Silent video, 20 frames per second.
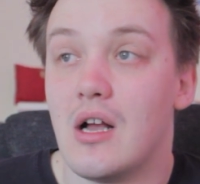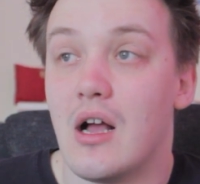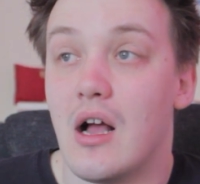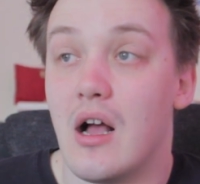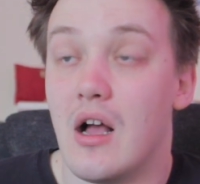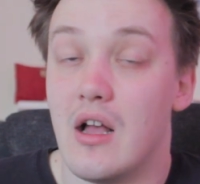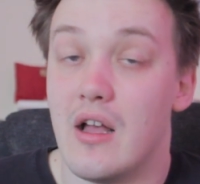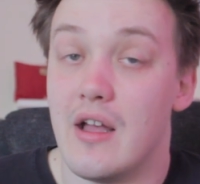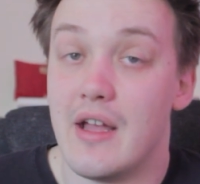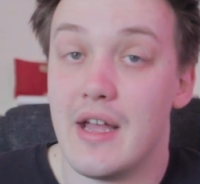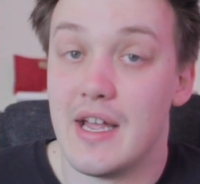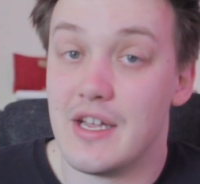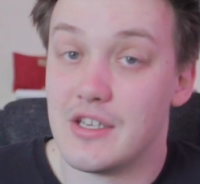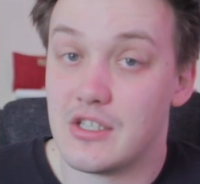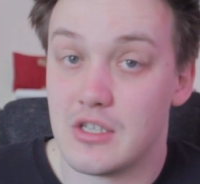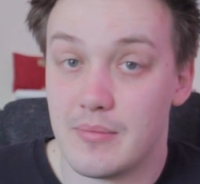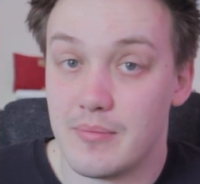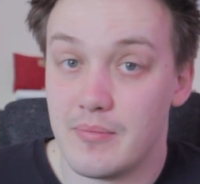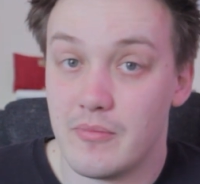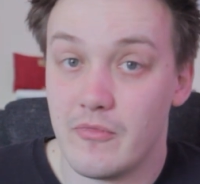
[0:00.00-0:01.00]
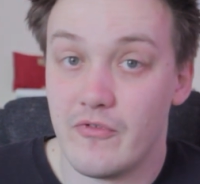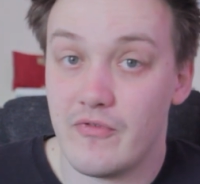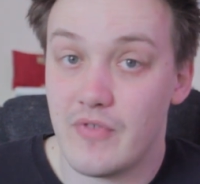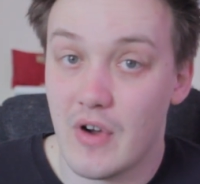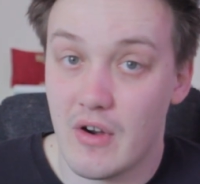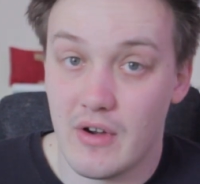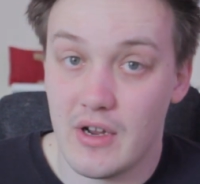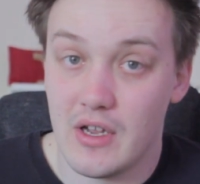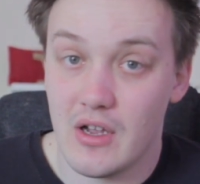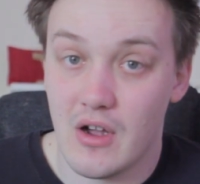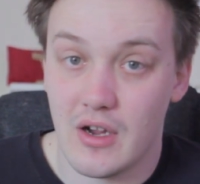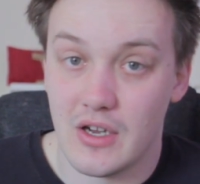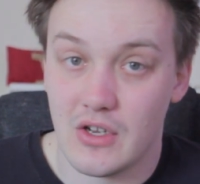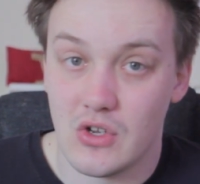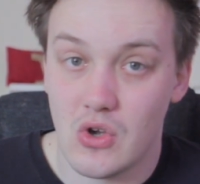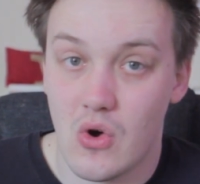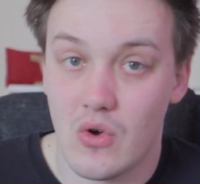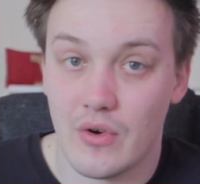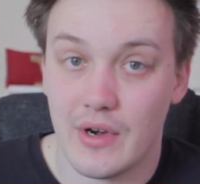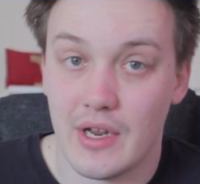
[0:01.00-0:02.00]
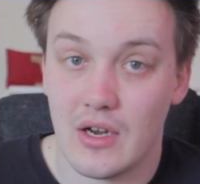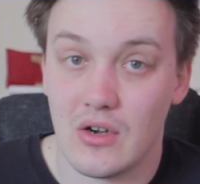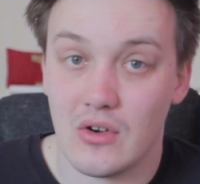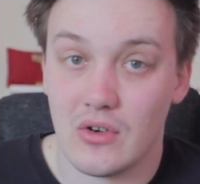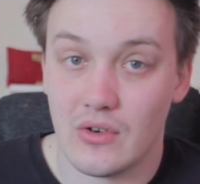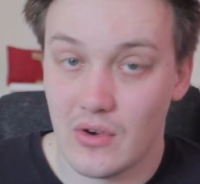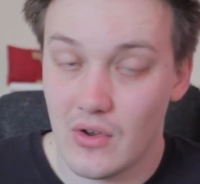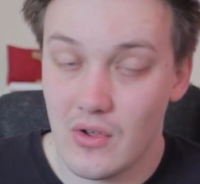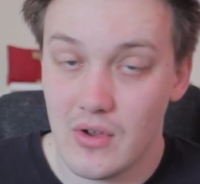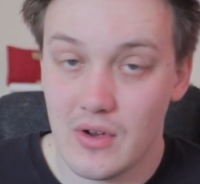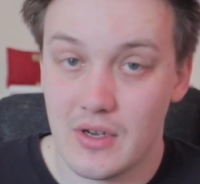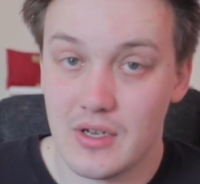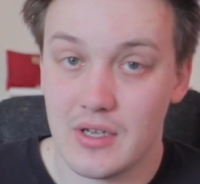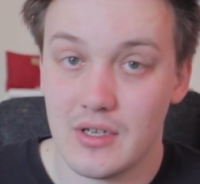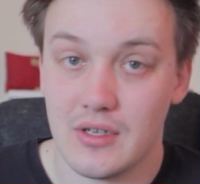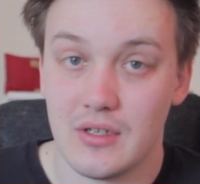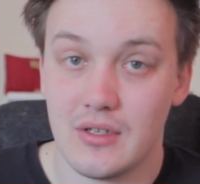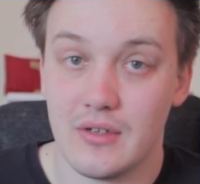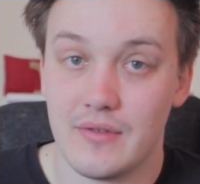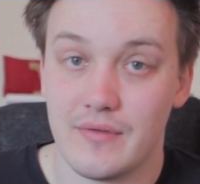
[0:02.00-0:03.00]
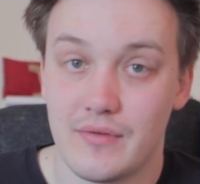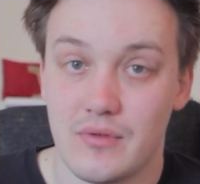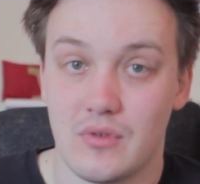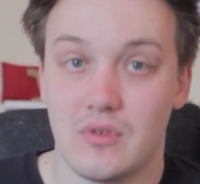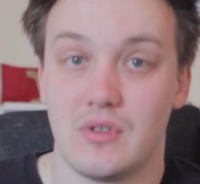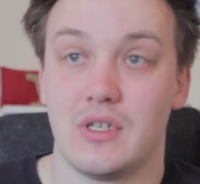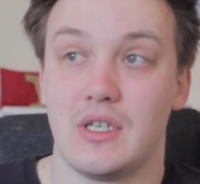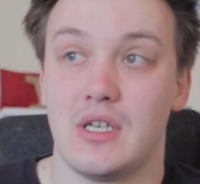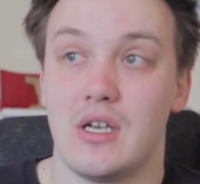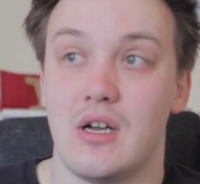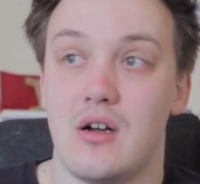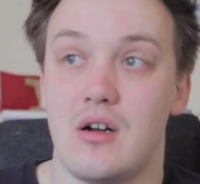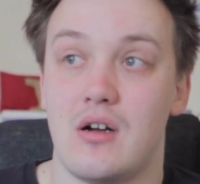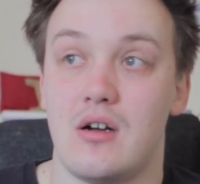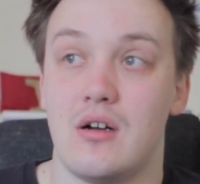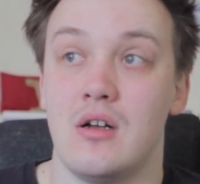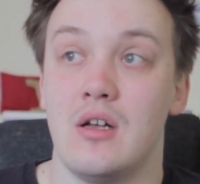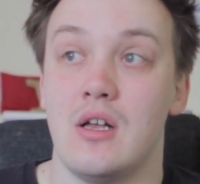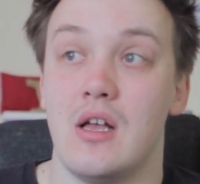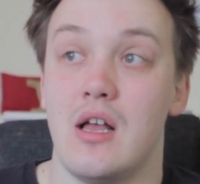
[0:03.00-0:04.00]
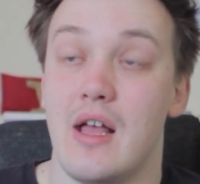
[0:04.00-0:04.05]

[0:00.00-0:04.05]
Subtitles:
It's a very iconic look for a car.